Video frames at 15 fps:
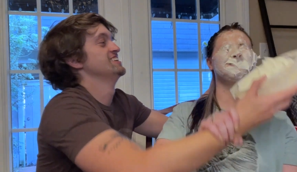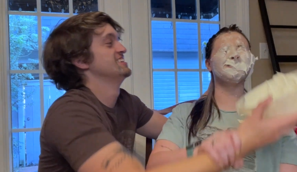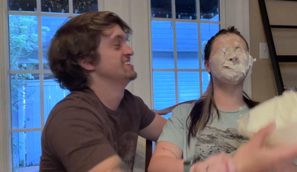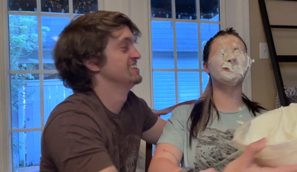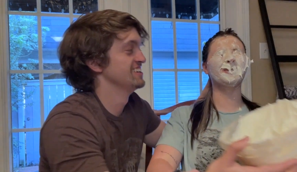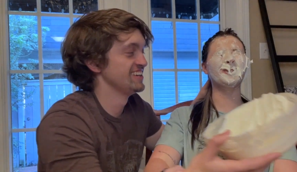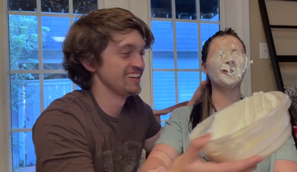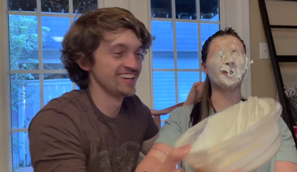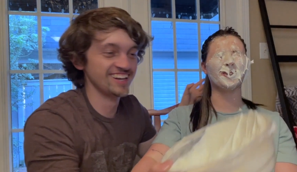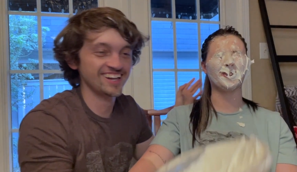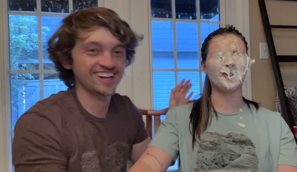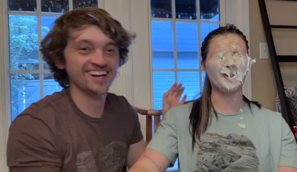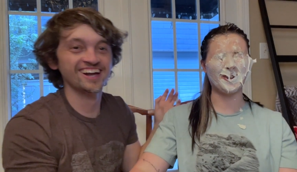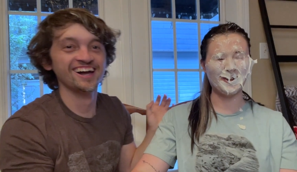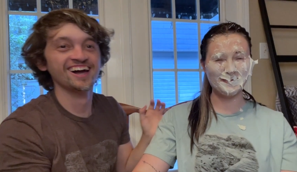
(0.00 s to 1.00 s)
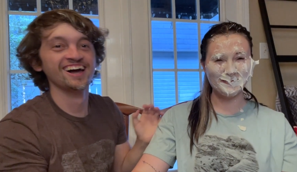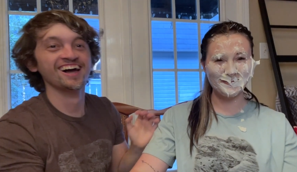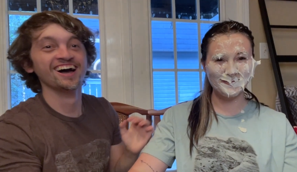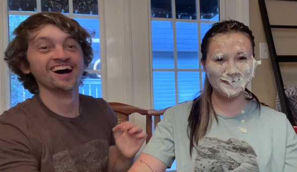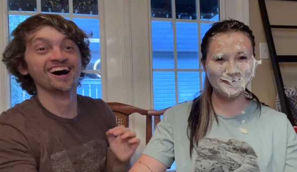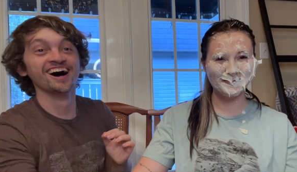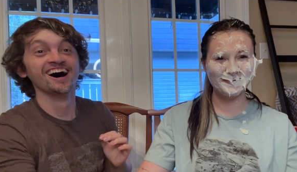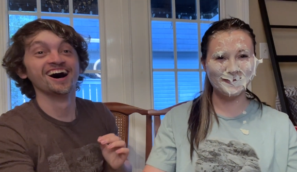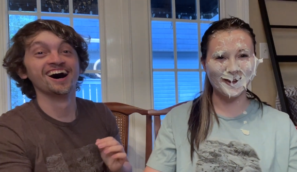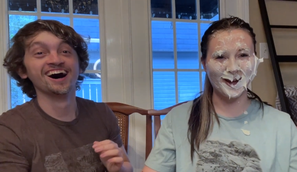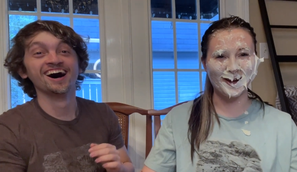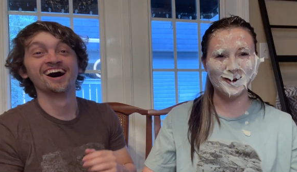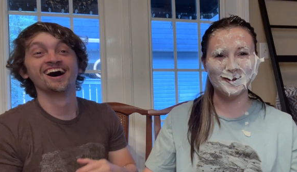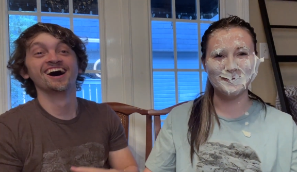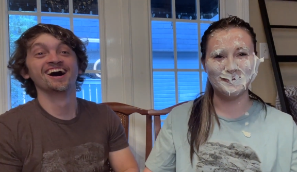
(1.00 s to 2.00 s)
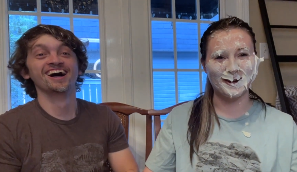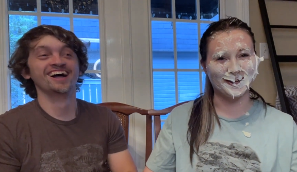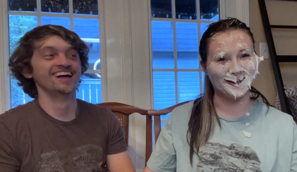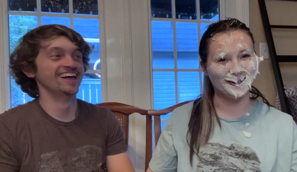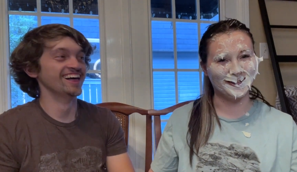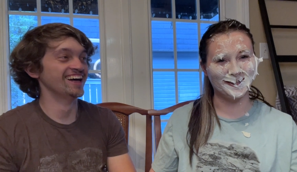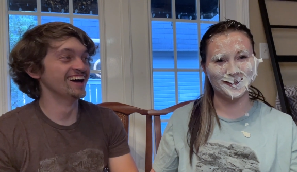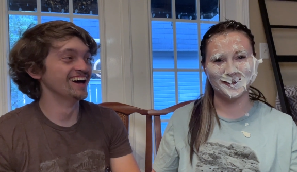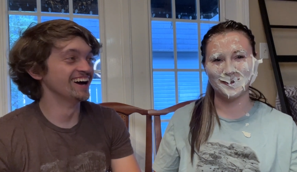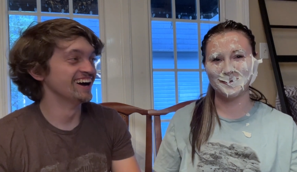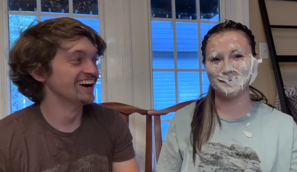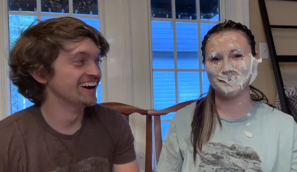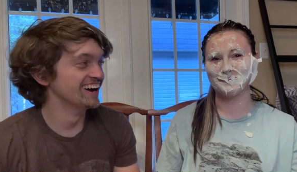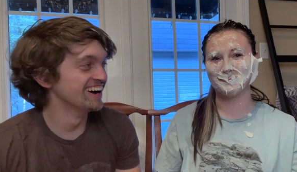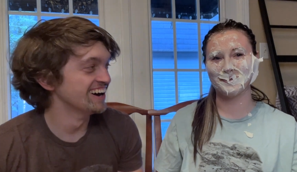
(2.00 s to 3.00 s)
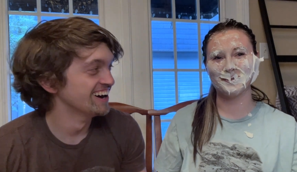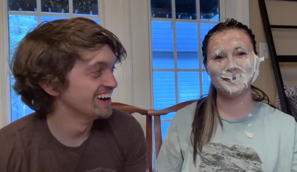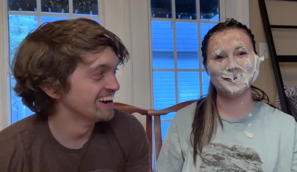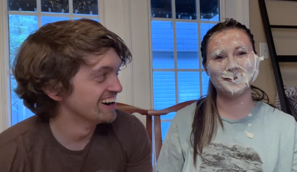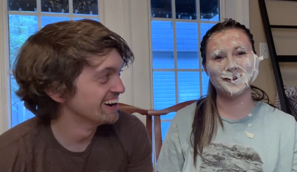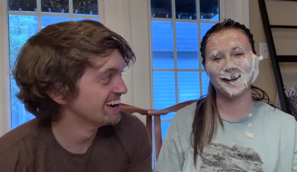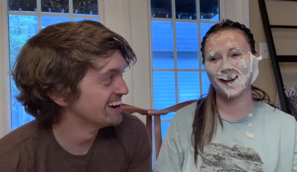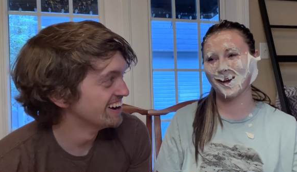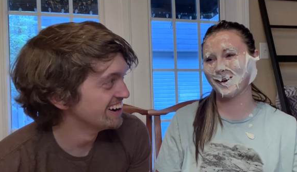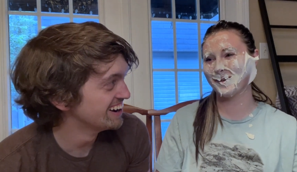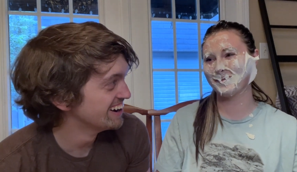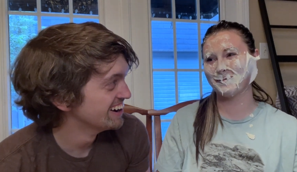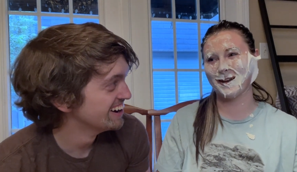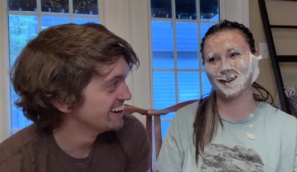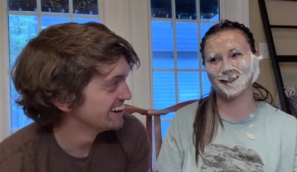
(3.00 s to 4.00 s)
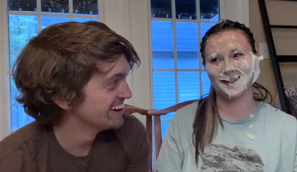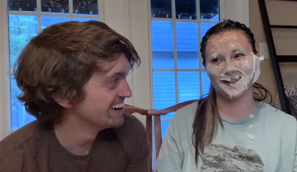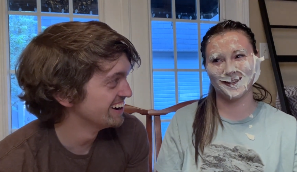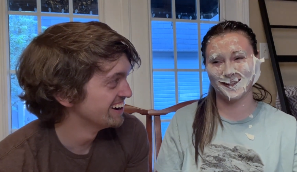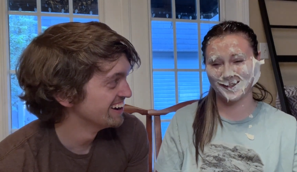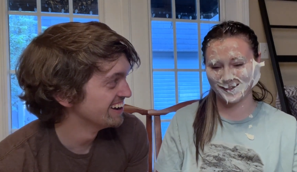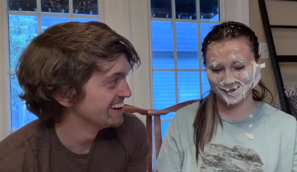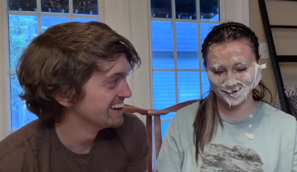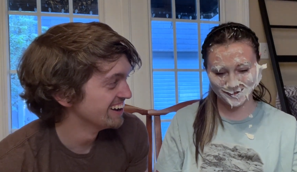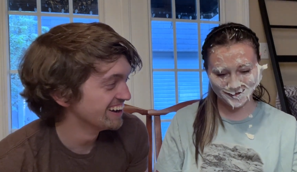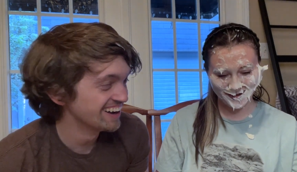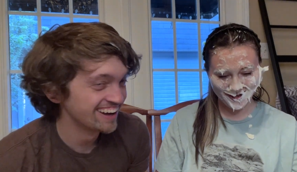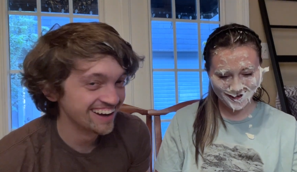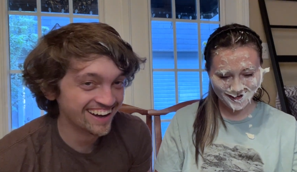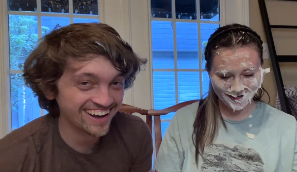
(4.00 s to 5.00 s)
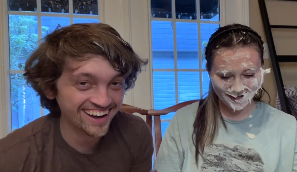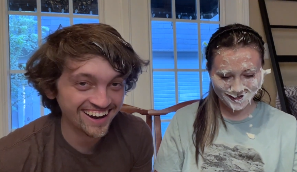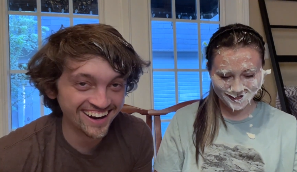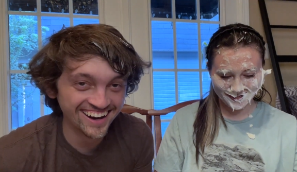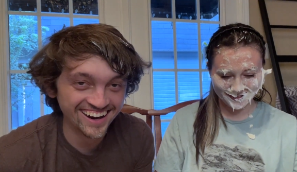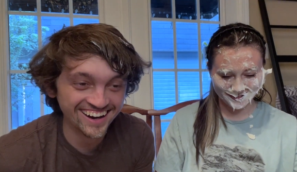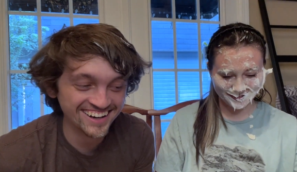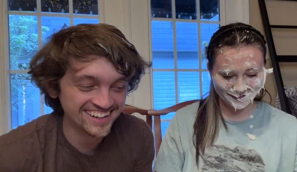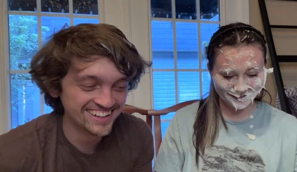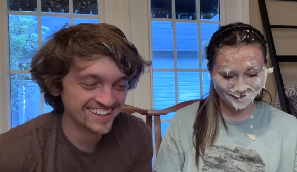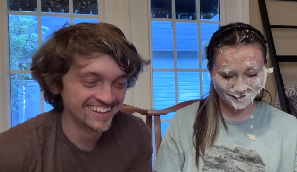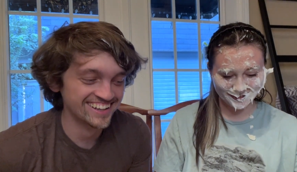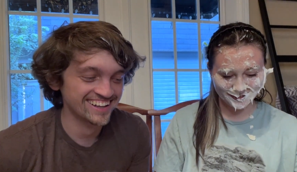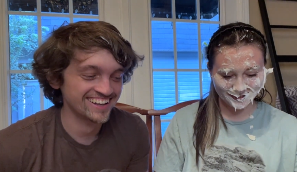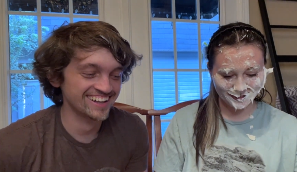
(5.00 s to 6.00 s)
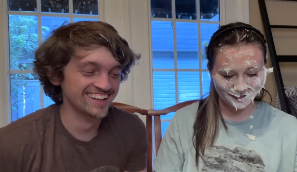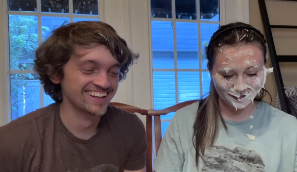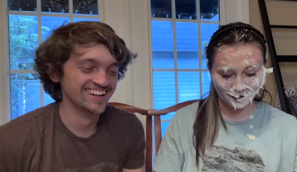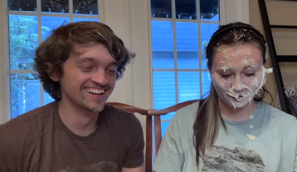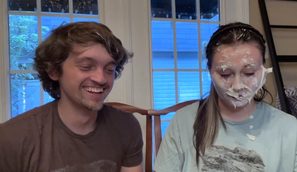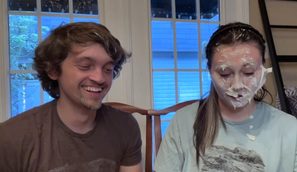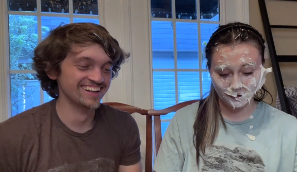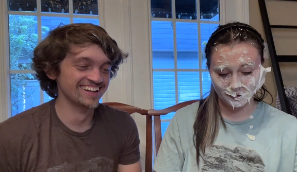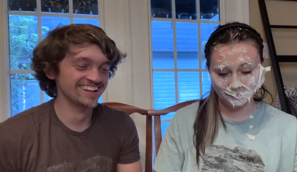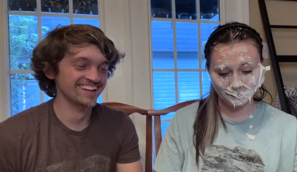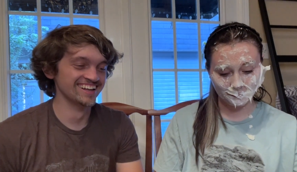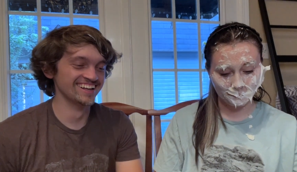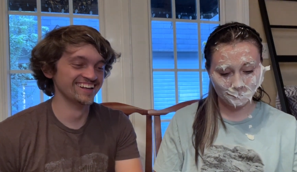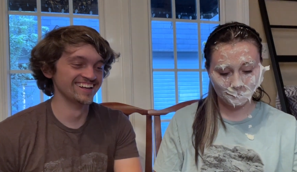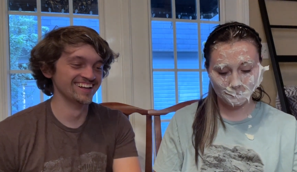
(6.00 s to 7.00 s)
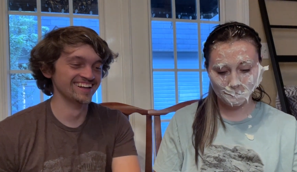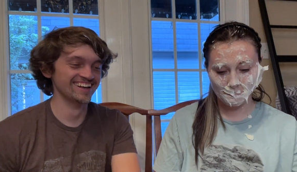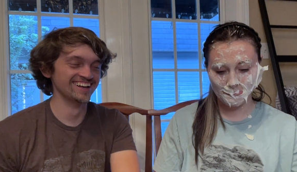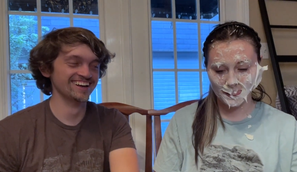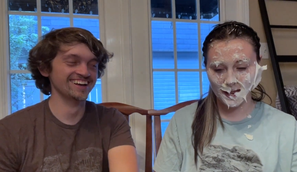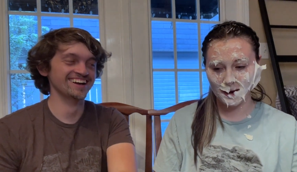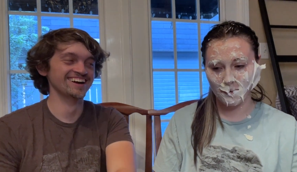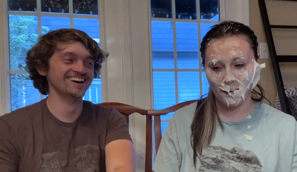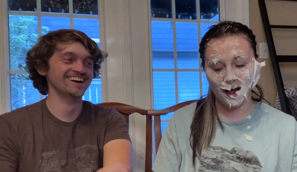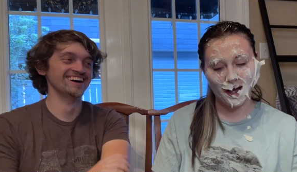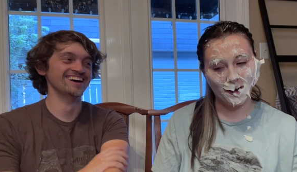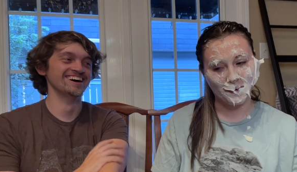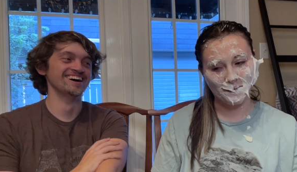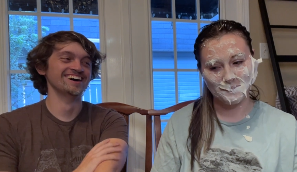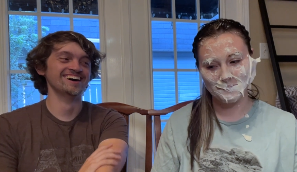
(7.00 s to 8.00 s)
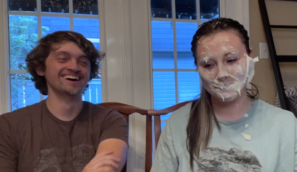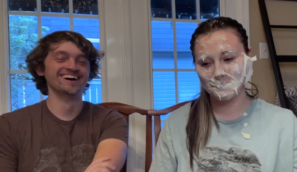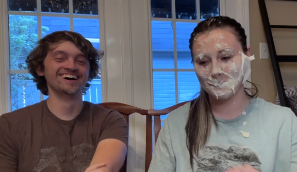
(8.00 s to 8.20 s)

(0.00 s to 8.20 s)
Speaker 1: booger. I hope I can get you. Boy, I hope I can get you. Cause this is this is fun. Wow.